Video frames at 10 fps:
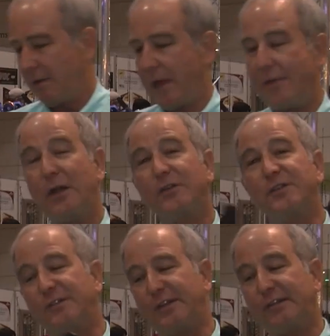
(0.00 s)
Then there's
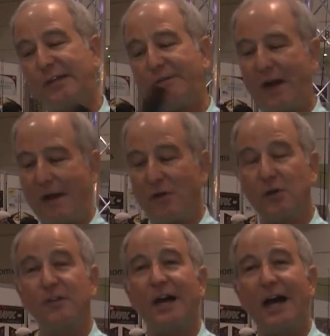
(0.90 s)
the
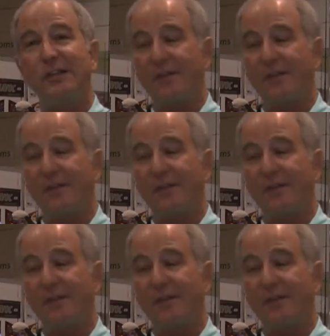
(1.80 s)
6,500 size in